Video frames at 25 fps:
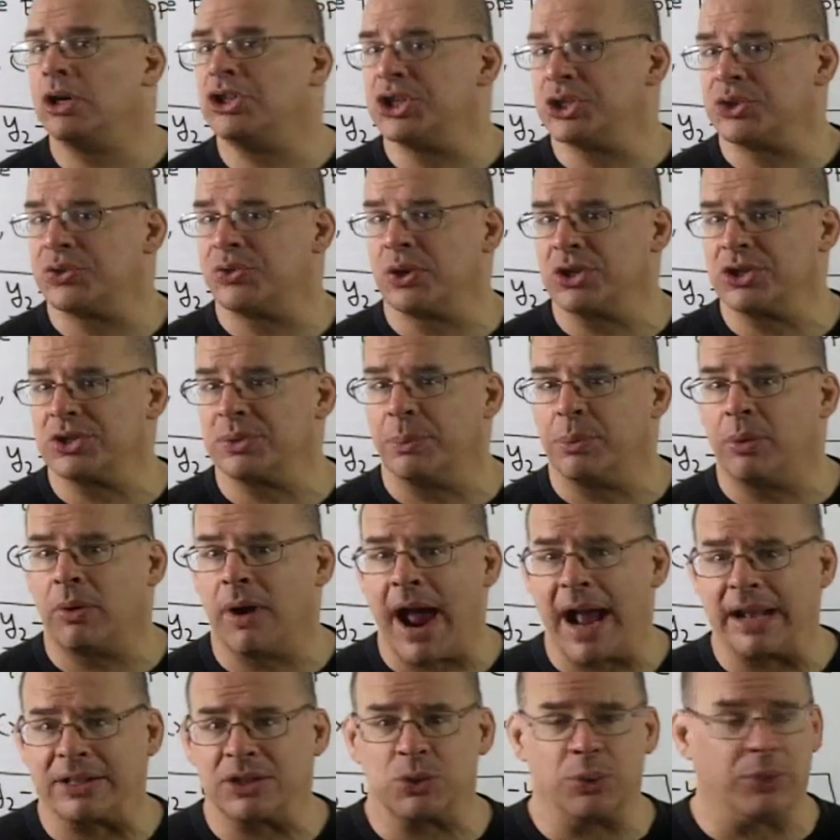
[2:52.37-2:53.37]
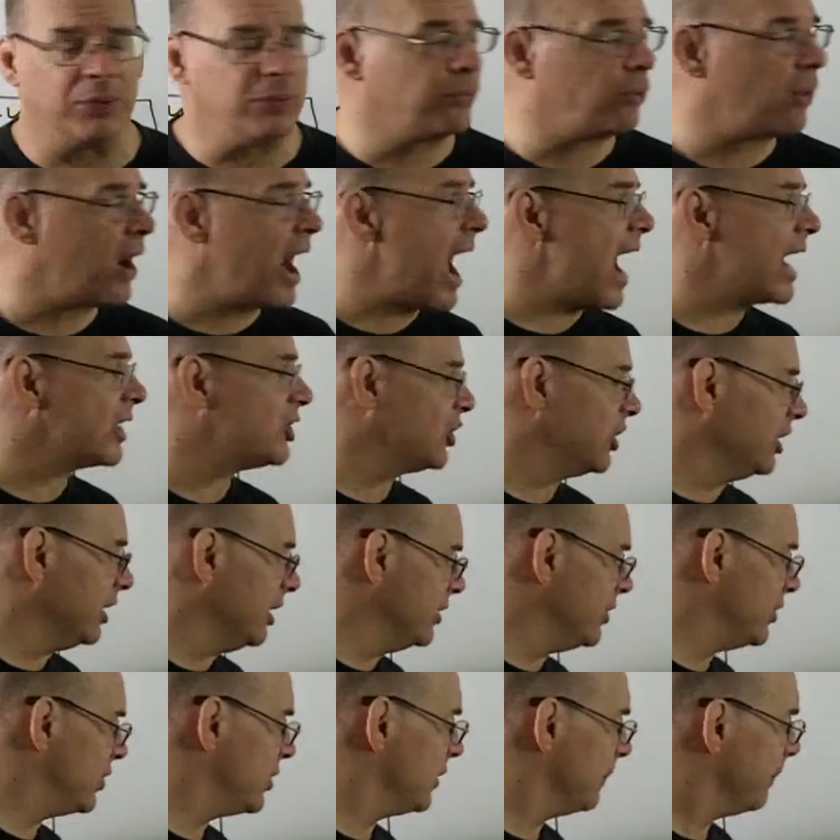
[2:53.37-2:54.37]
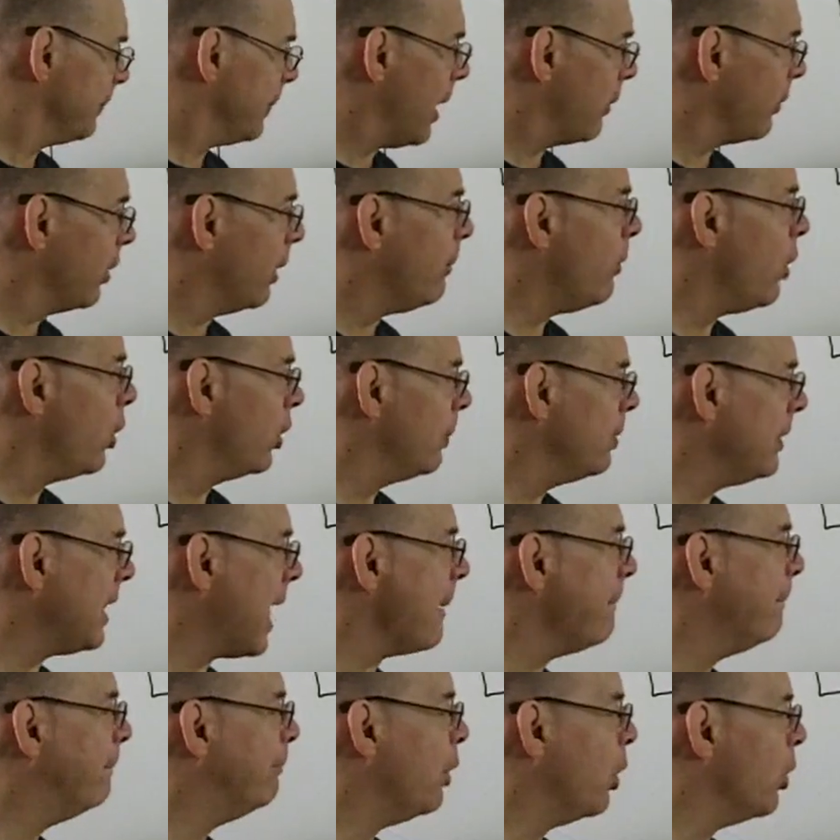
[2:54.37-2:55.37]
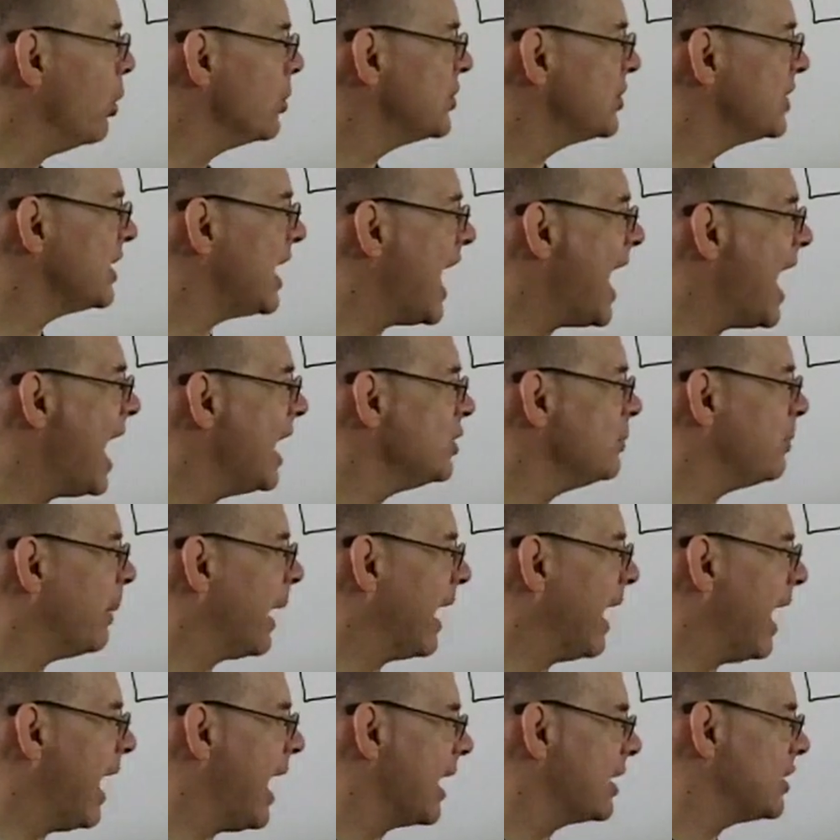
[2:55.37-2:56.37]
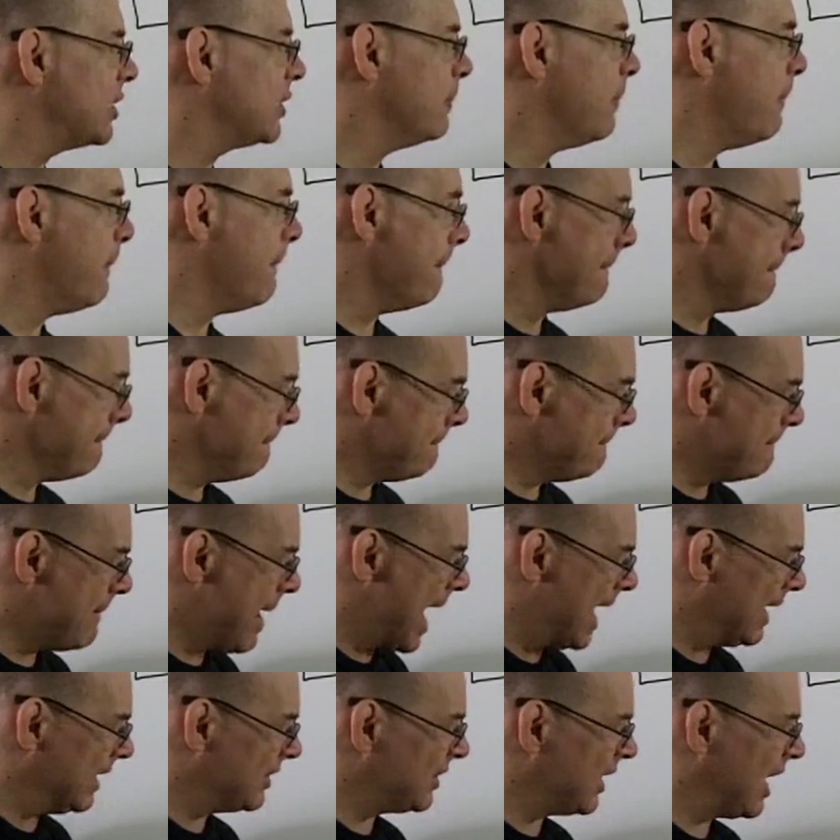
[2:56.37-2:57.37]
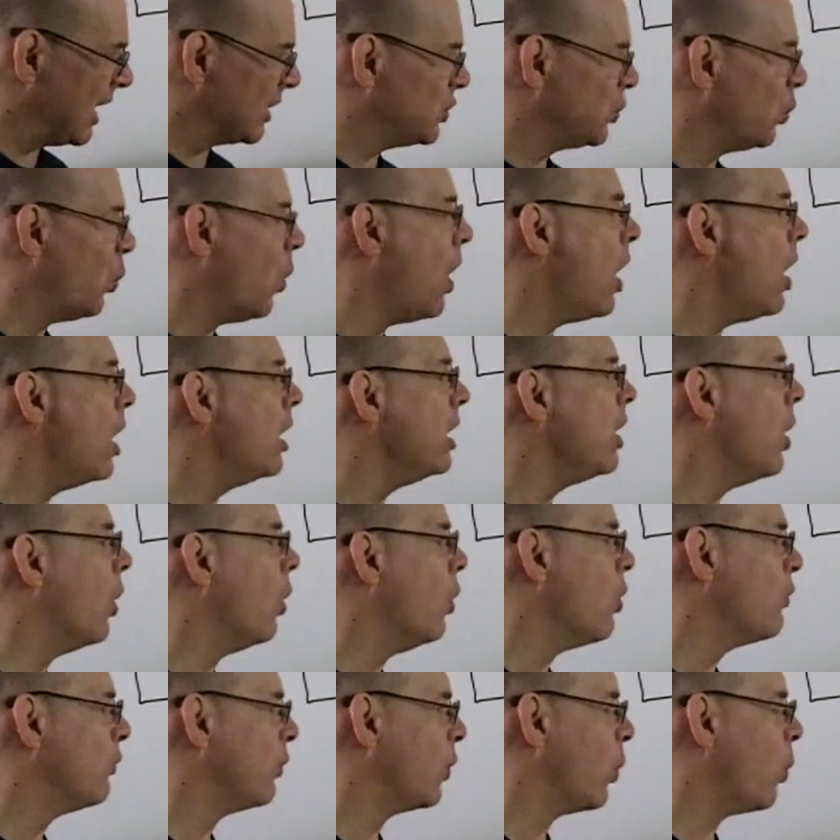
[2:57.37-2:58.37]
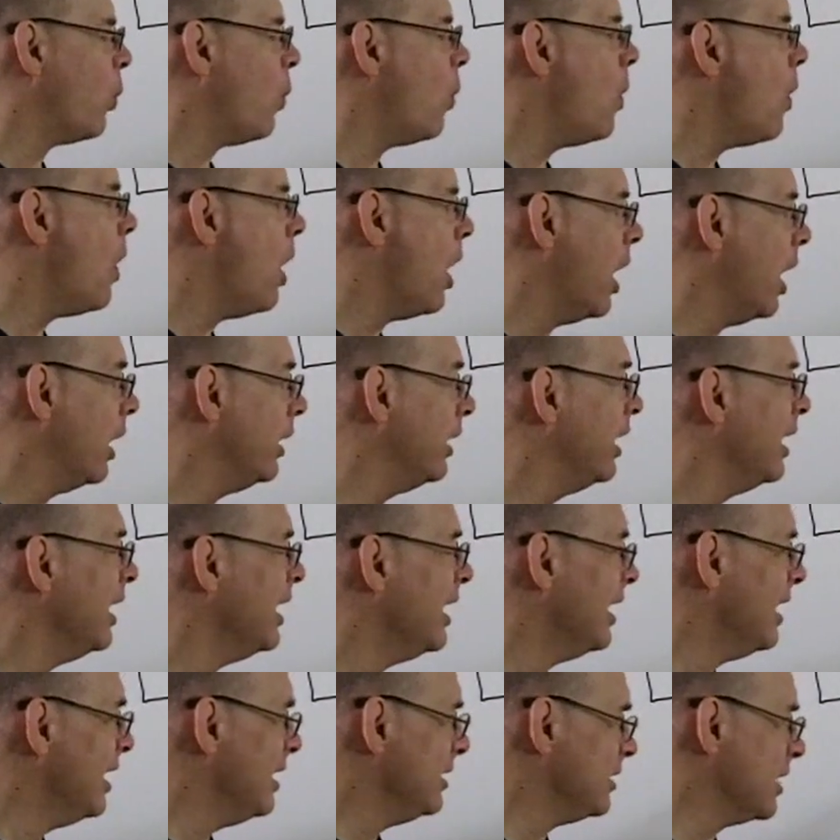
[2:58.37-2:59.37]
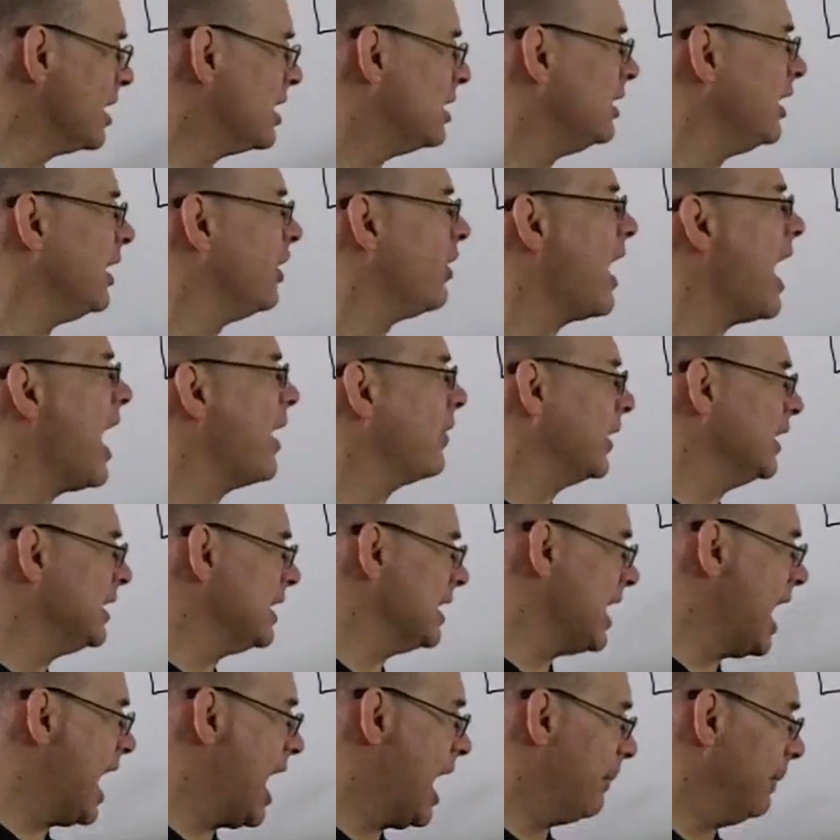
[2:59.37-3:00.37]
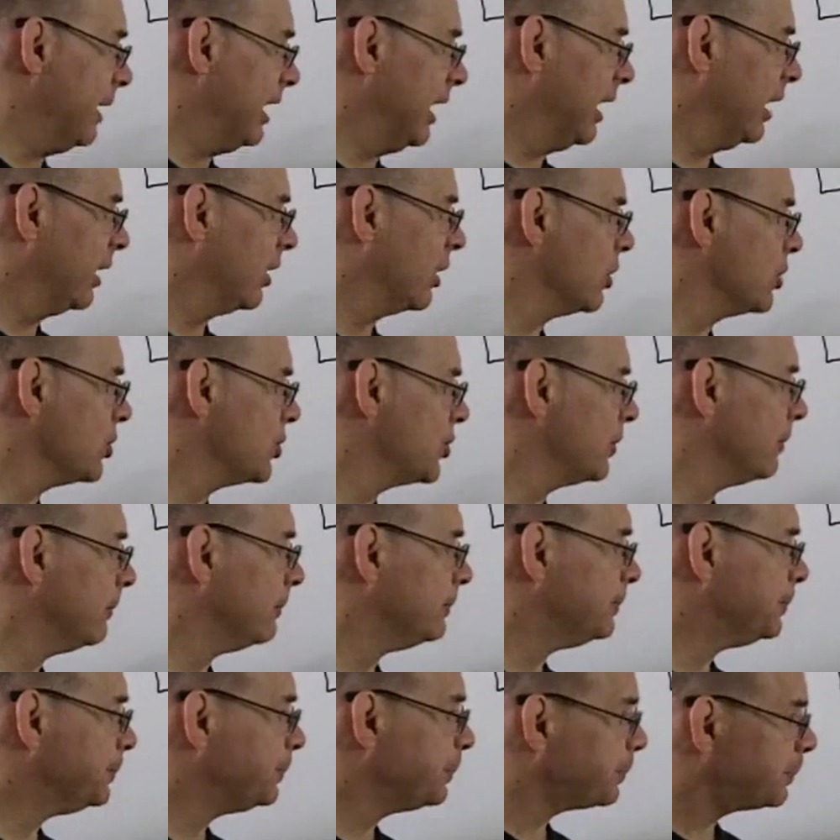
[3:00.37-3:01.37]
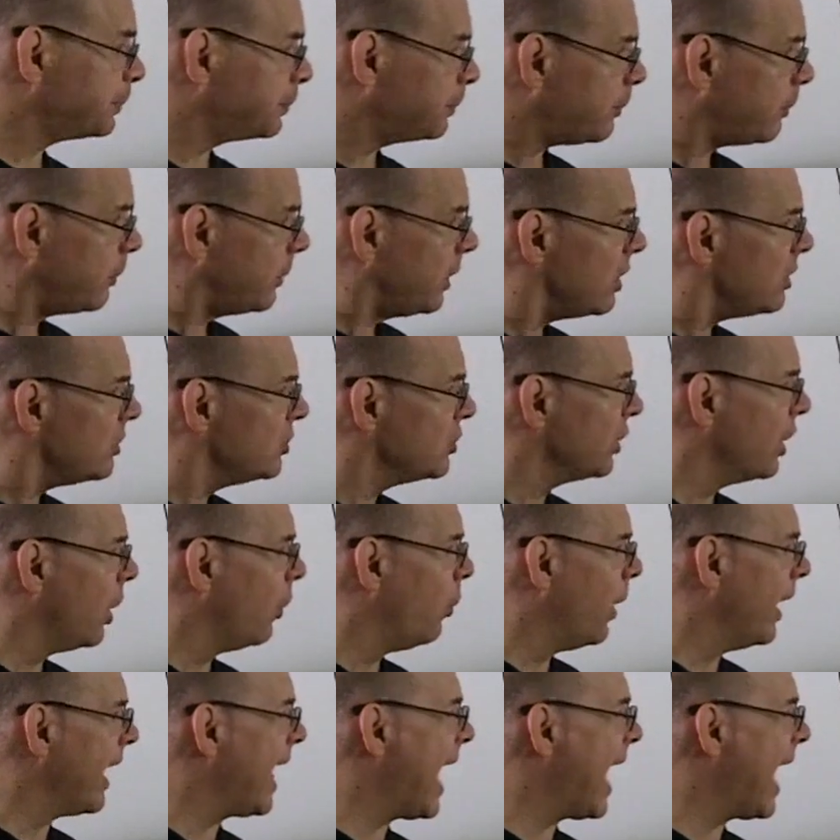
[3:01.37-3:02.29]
just for some practice with fractions, I'm going to multiply both sides by x minus x1 over 1 to clear out the denominators. So what